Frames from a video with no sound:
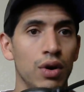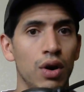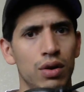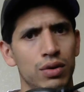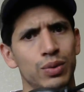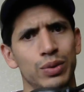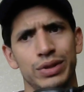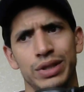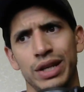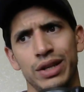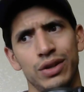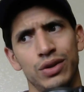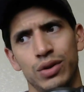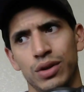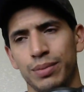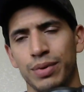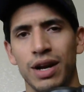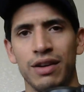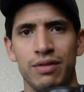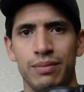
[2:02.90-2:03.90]
Oh, we'll take you to
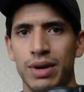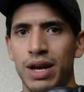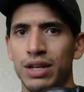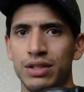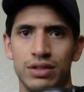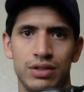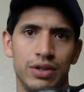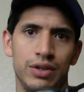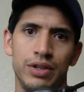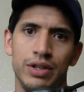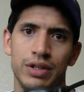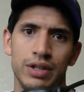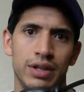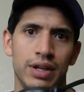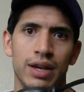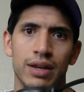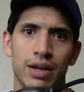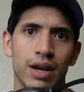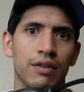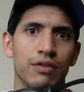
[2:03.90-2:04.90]
a private match so you can
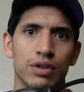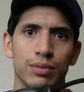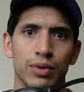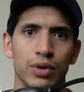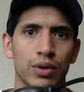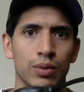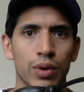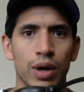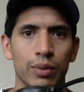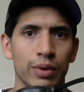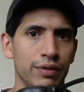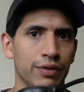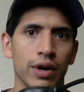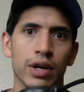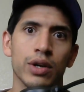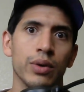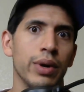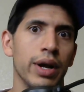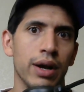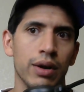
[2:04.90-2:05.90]
get comfortable while we
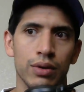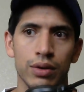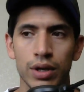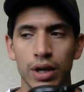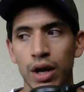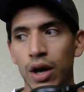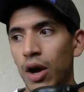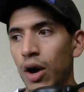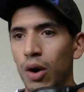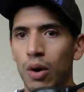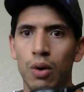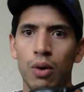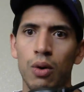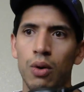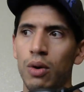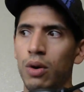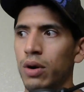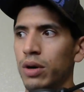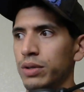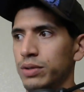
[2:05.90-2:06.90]
fuck around,
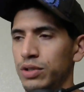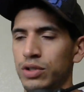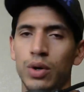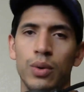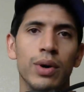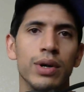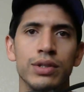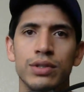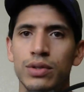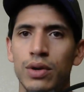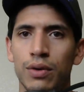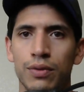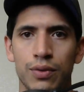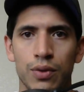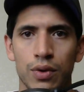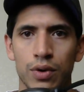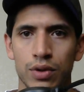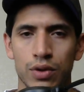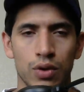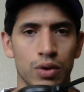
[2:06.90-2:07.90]
or so on and so
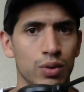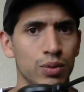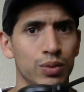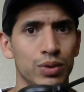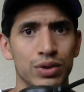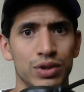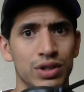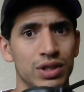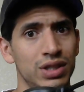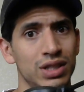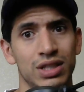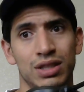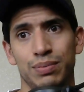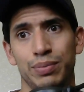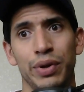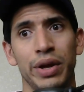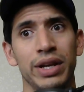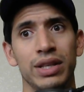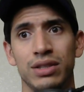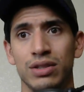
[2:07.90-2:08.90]
forth. Or we'll just
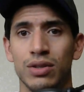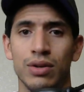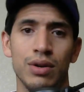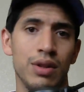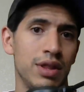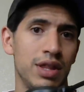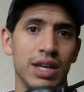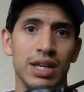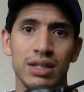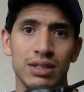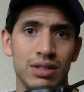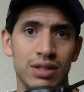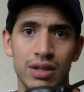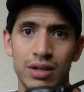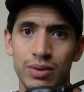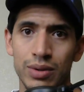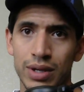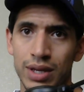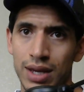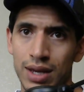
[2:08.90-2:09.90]
explain certain things to
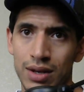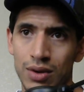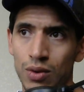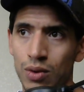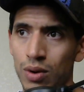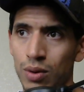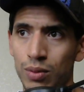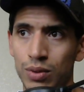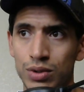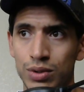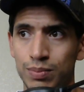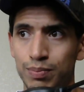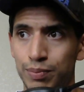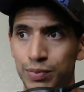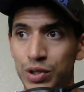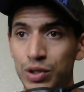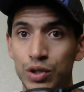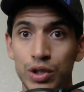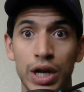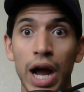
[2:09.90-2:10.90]
you again, or we'll
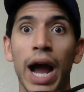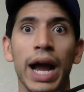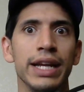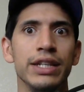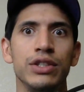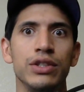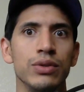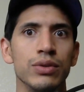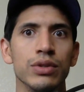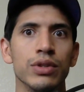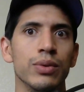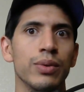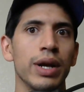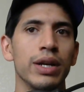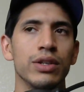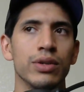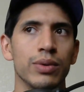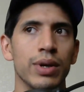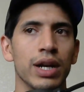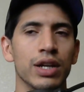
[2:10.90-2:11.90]
guide you in the
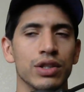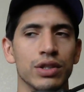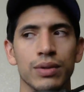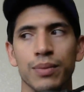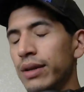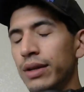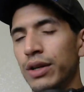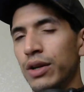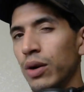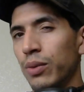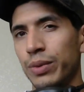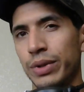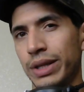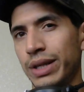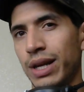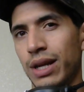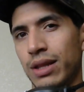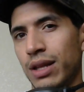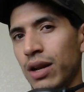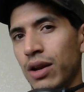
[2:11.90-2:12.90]
right direction. You don't really
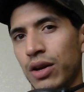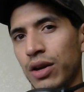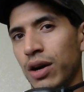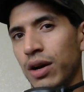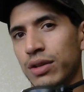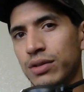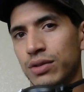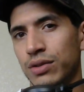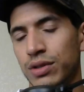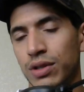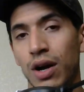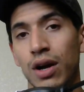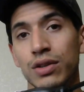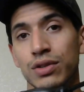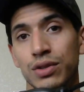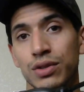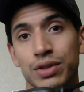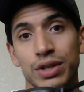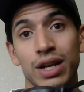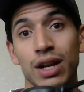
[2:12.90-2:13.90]
get that on consoles.
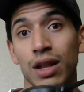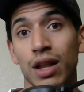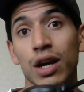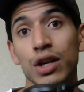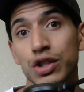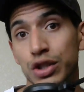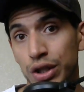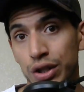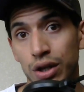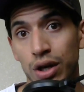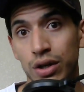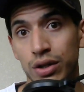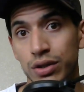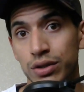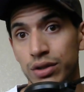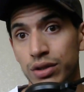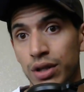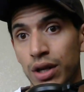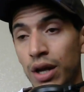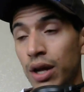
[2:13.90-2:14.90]
Consoles, you get a lot of shit
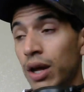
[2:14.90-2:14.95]
talkers.